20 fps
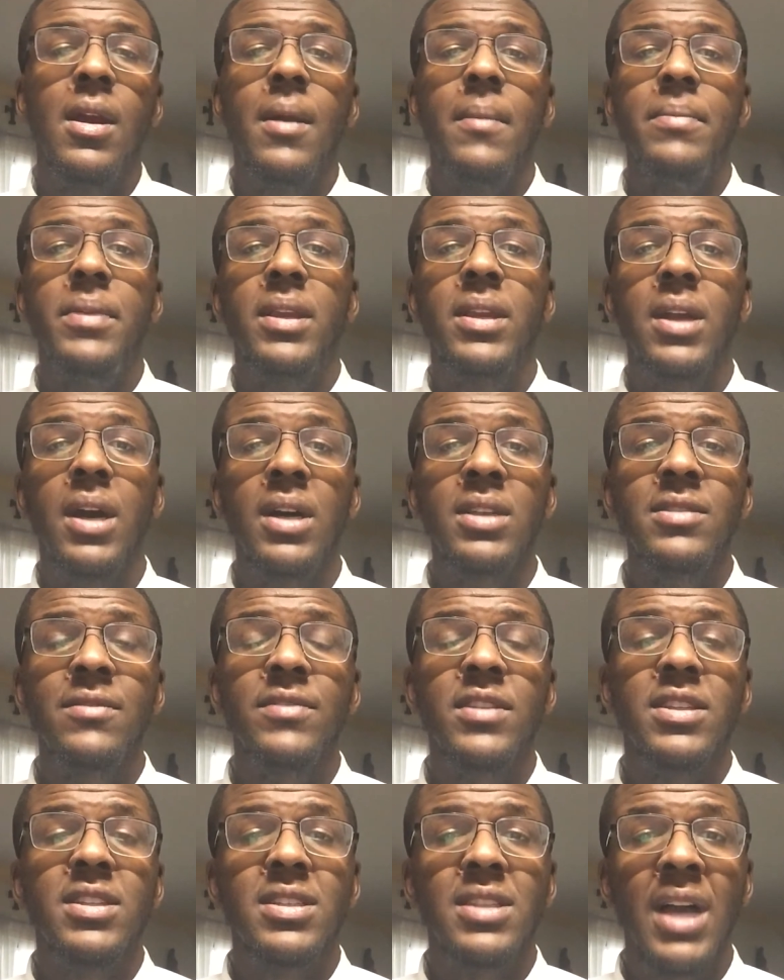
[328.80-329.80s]
Because of
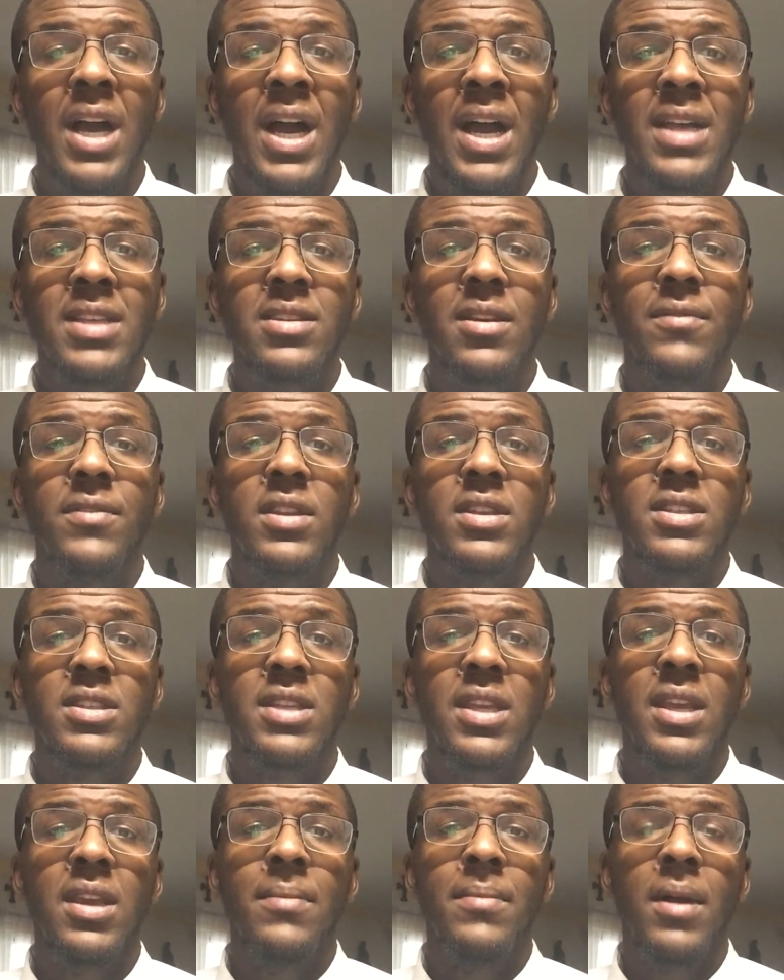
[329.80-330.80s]
the size of the
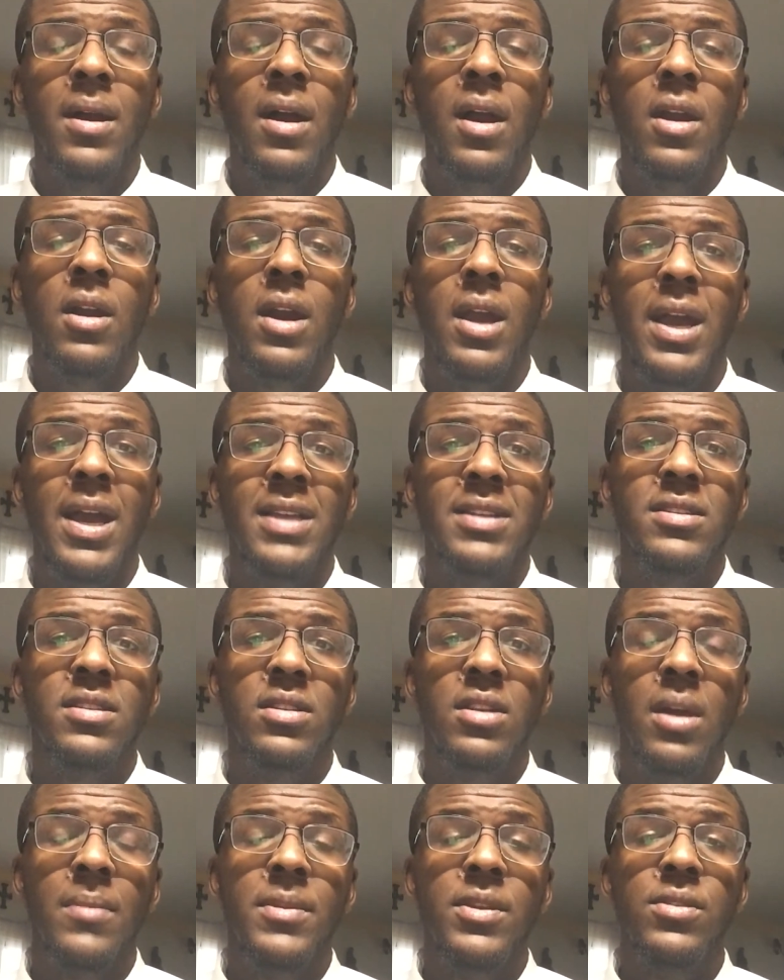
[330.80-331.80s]

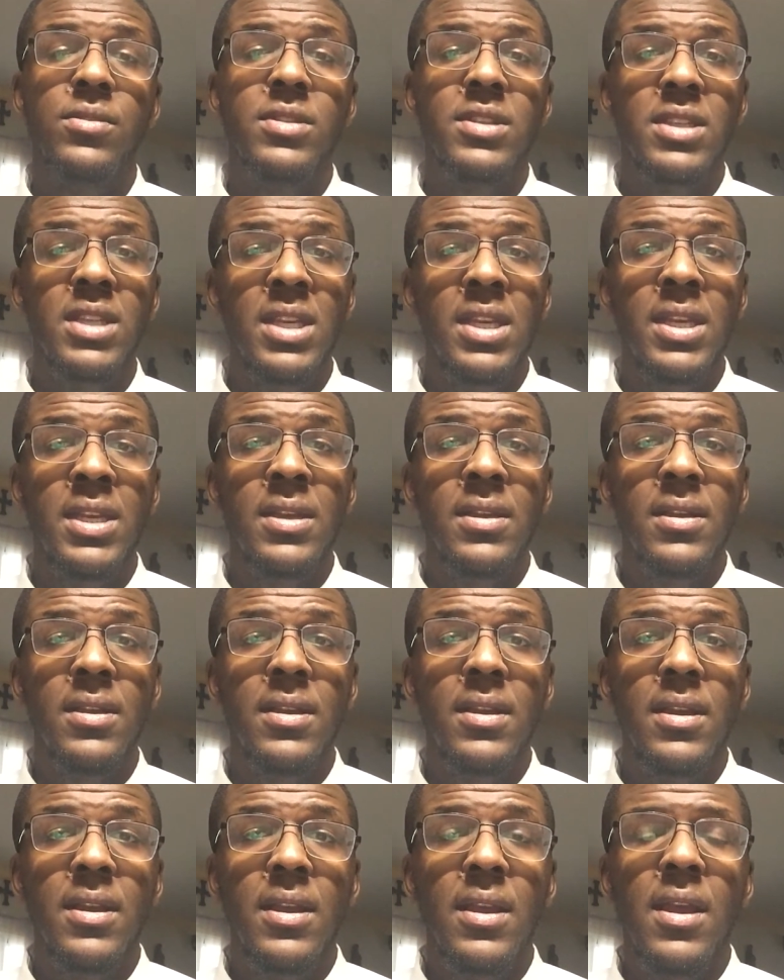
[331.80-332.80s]
CMRSWC,
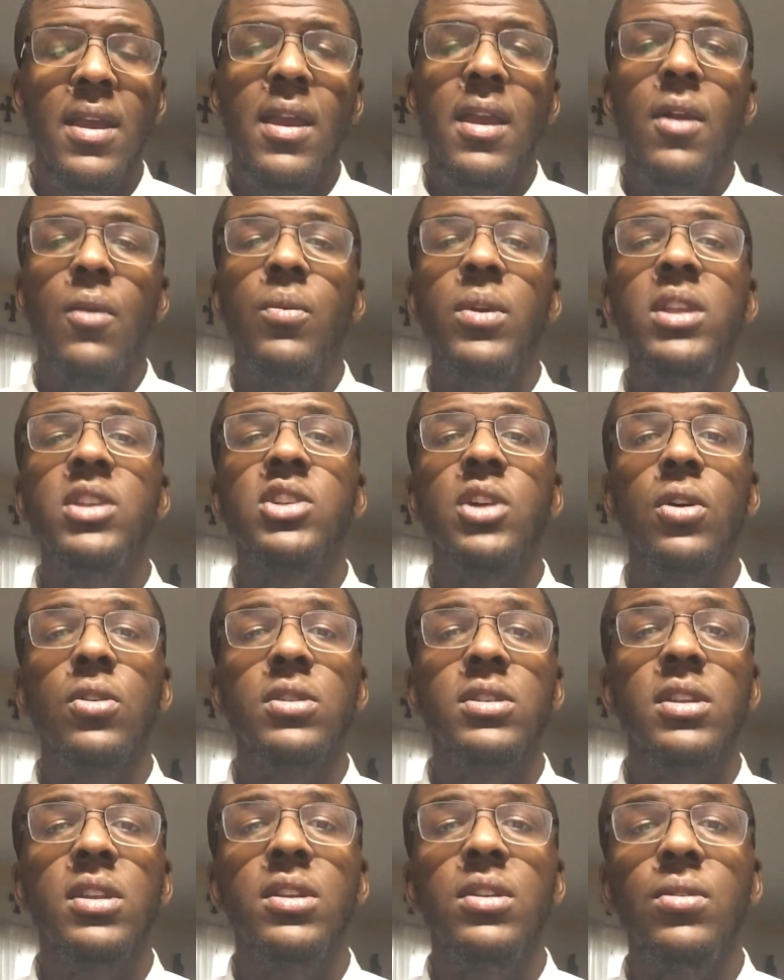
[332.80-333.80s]
we
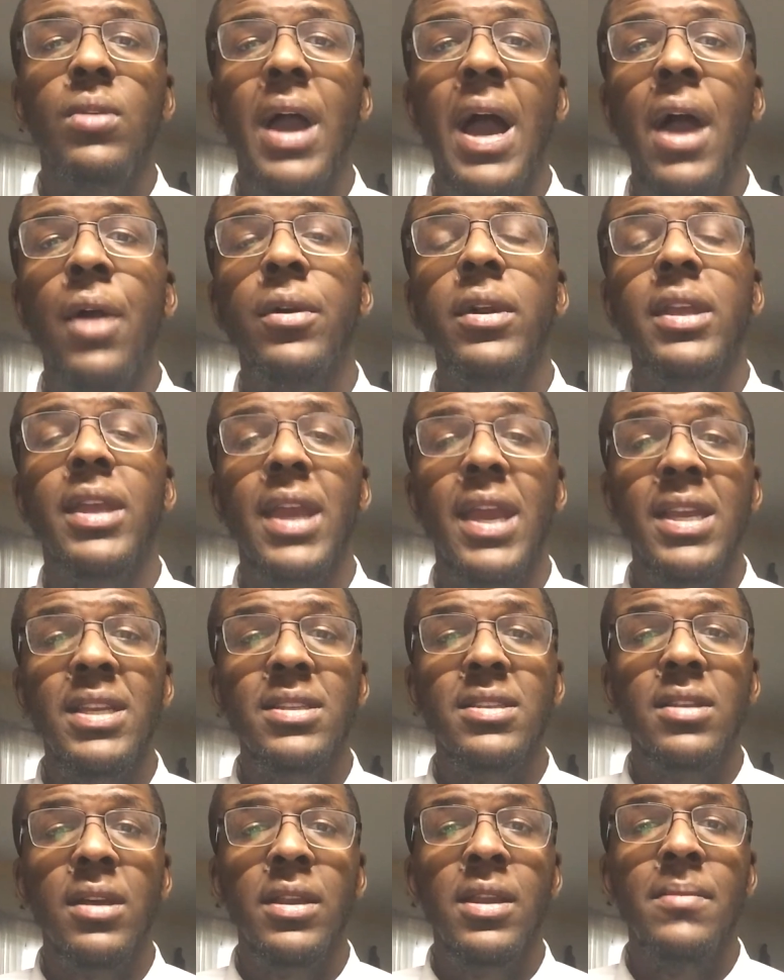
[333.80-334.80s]
chose to do our case
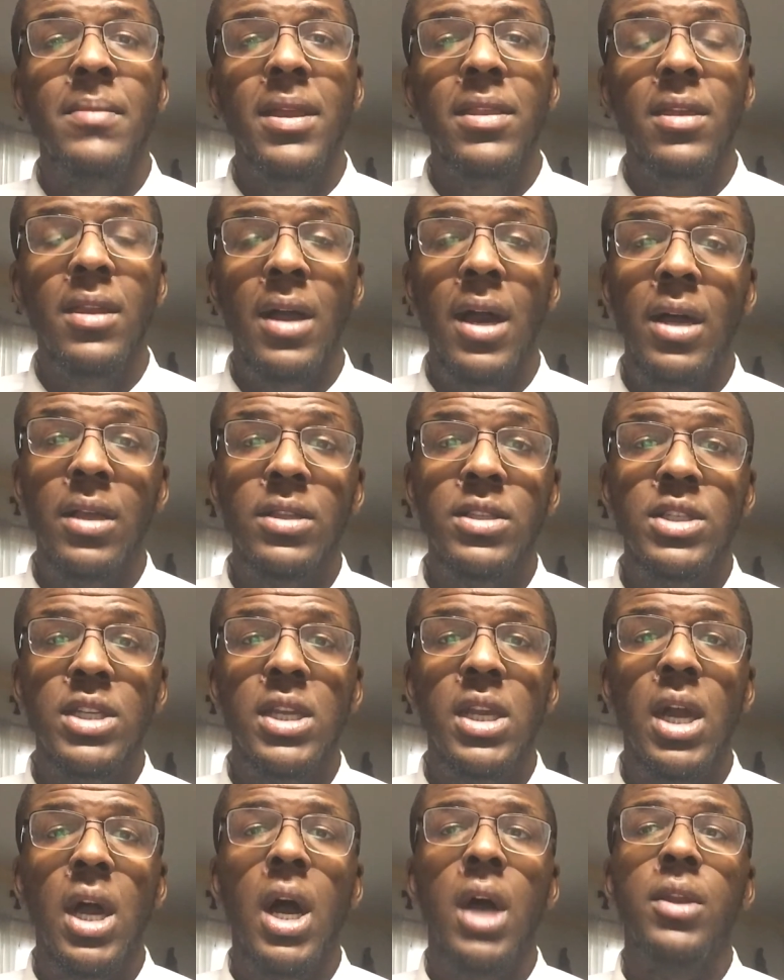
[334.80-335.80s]
study
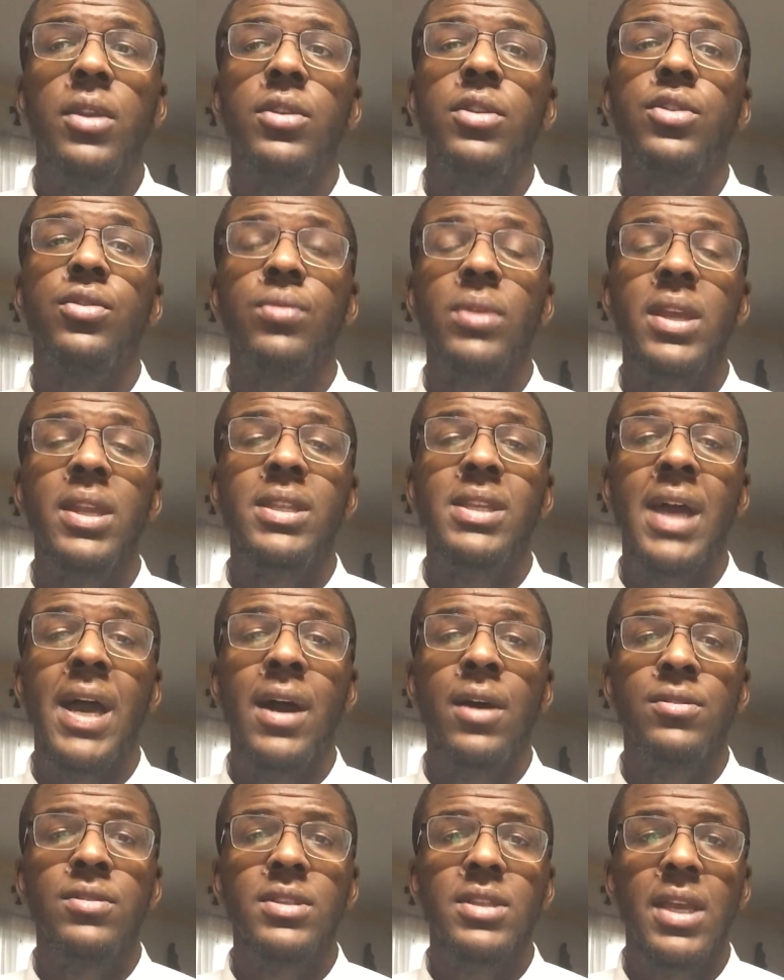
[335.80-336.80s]
methodology on 3
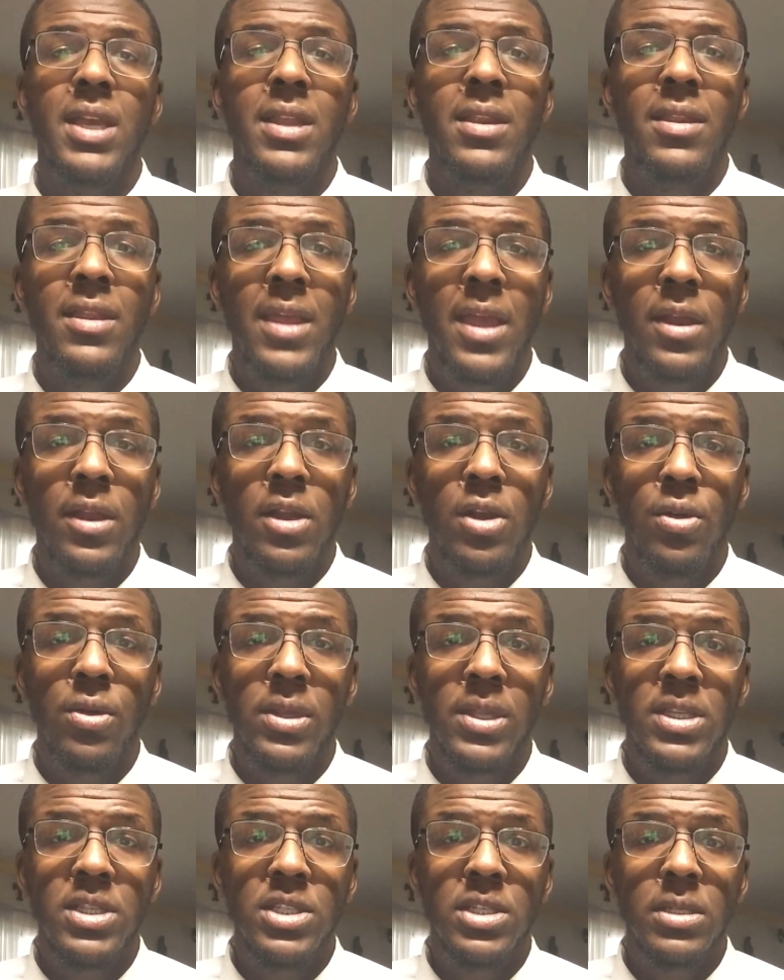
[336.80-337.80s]
towns in their
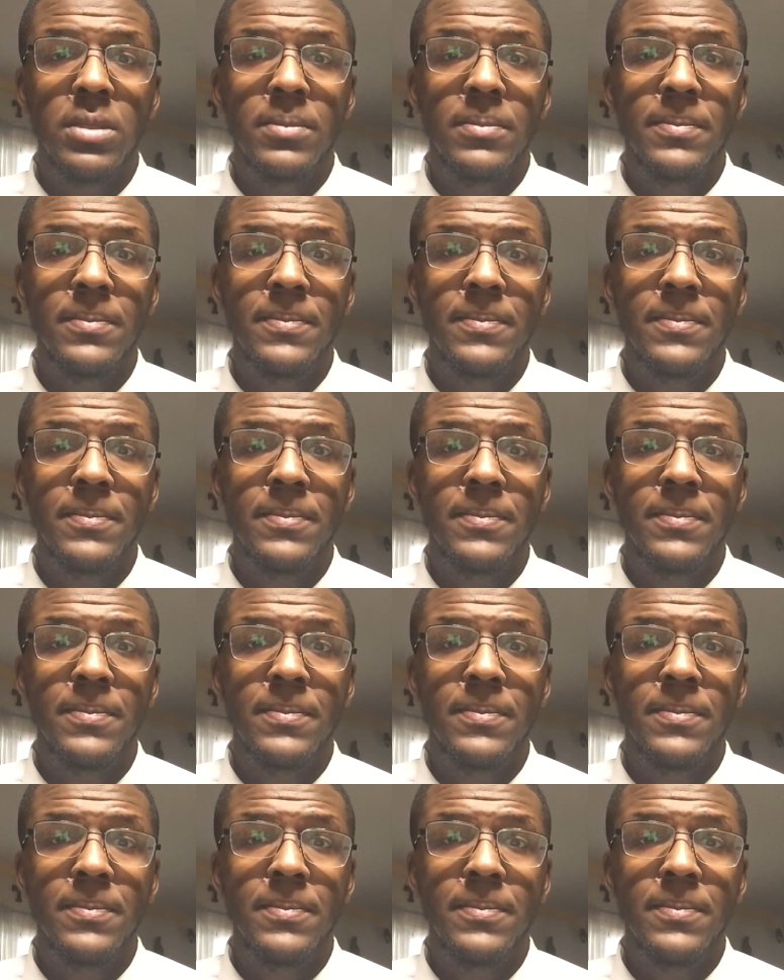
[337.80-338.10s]
coalition.